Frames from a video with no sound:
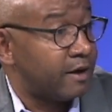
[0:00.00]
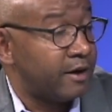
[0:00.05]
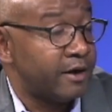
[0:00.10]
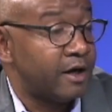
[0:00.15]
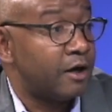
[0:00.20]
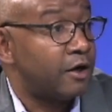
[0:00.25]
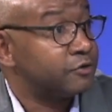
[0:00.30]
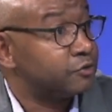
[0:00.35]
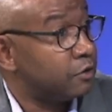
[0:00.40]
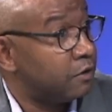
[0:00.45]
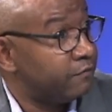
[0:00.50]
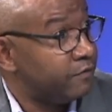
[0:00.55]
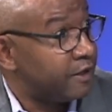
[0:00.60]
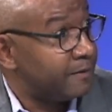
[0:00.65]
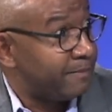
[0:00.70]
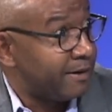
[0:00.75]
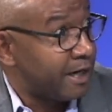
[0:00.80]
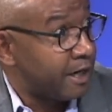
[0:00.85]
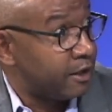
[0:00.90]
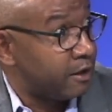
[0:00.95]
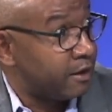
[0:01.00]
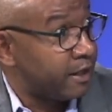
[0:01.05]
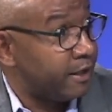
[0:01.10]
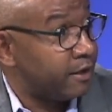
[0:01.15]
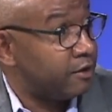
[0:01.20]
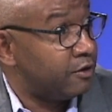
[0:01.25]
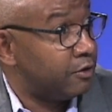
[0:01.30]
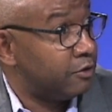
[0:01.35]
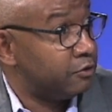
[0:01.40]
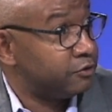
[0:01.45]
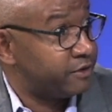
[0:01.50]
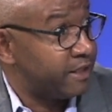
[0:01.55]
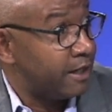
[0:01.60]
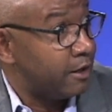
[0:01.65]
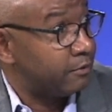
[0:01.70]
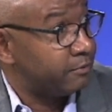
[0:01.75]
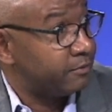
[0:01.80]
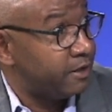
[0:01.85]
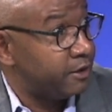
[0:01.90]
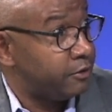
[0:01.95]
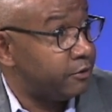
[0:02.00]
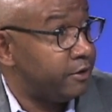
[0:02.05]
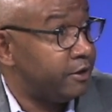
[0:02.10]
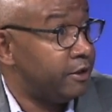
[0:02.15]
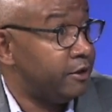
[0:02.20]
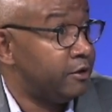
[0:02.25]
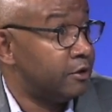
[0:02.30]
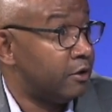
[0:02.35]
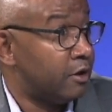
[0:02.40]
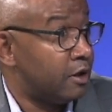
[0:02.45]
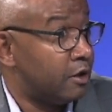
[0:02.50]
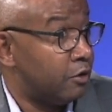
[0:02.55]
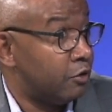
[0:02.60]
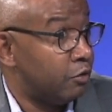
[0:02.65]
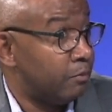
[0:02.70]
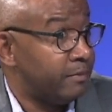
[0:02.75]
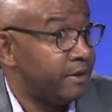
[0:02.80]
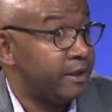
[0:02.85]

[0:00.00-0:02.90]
And also, if that pilot light goes out and you're heating your home,